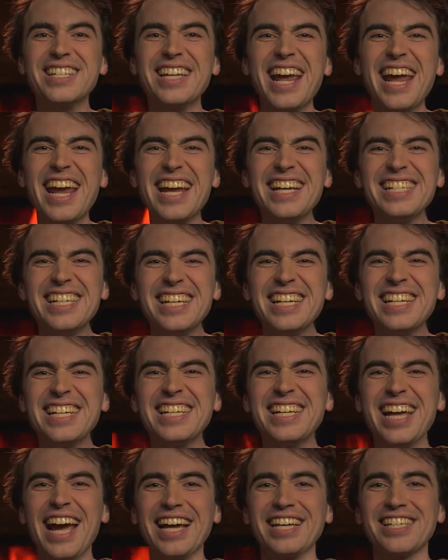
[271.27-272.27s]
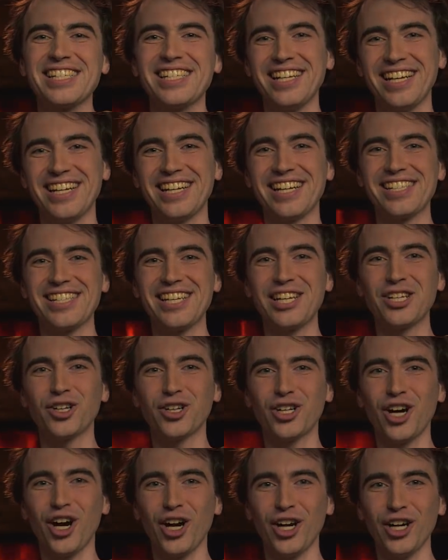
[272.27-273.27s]
is 18 decks in a
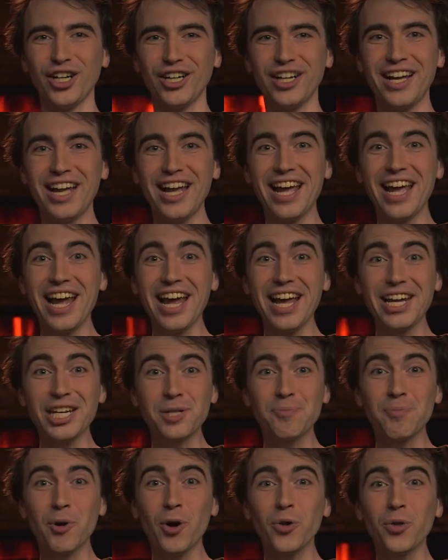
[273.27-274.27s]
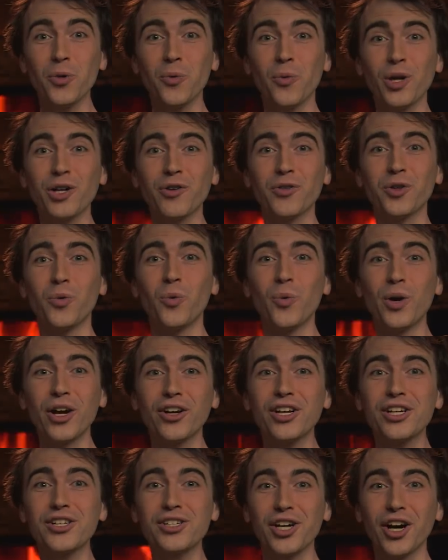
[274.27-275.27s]
single card and is both one of the
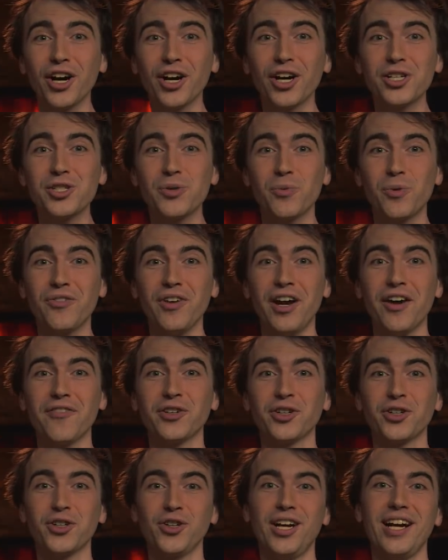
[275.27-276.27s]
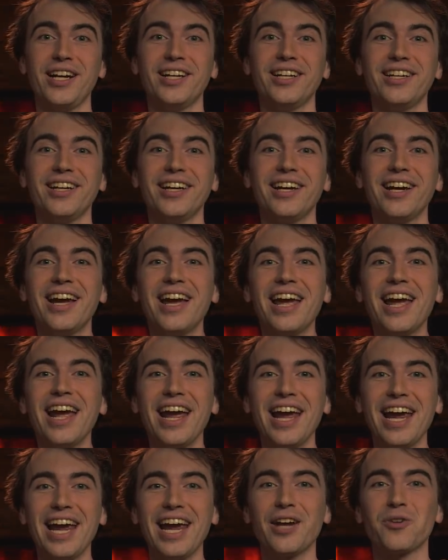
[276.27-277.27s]
weirdest cards we've ever created
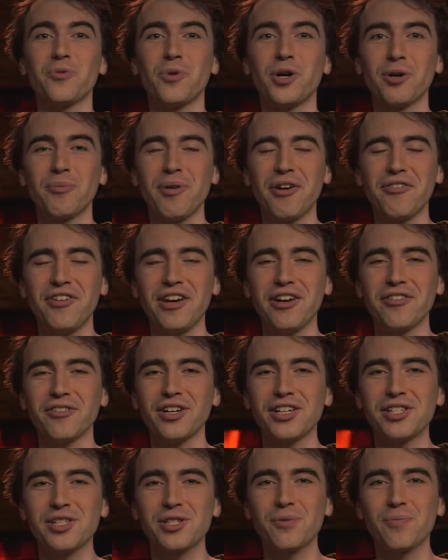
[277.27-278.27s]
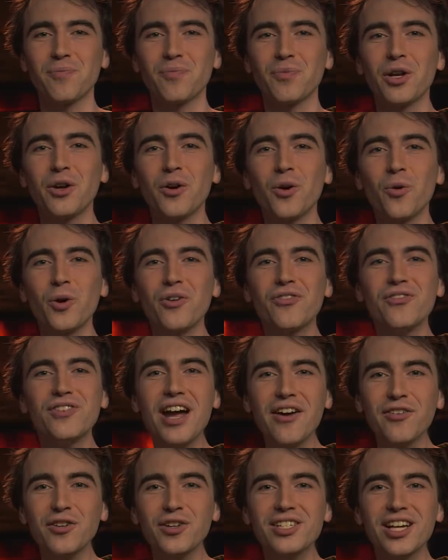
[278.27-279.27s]
and one of my favorites. We've
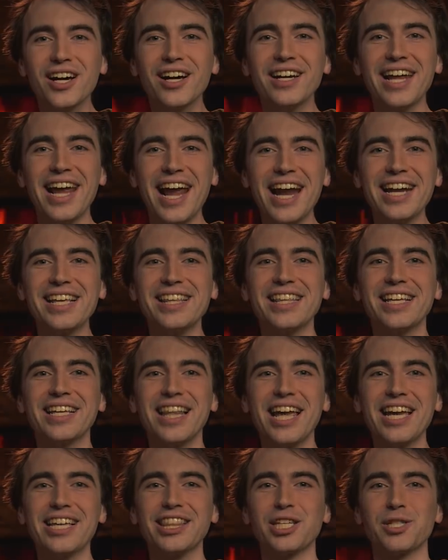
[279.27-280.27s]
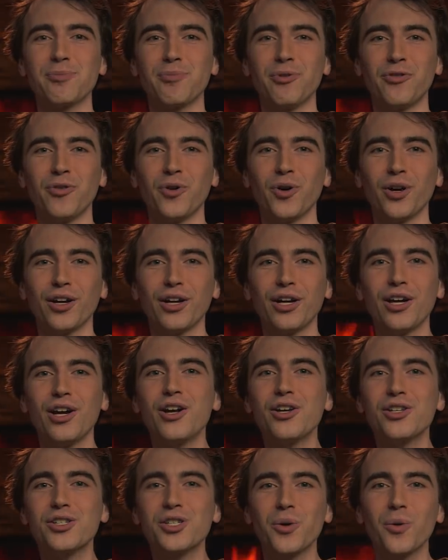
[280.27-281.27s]
never done anything like this before,
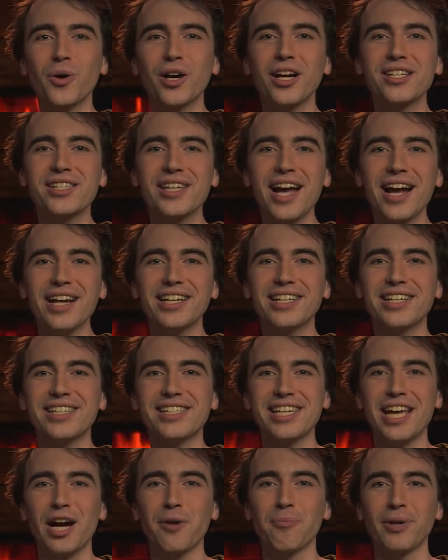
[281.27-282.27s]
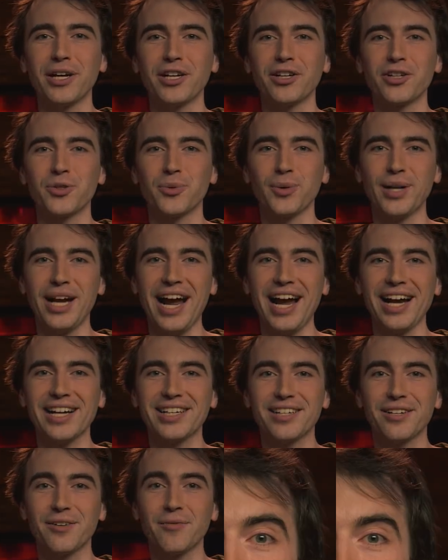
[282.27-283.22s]
so we're excited to see how players react.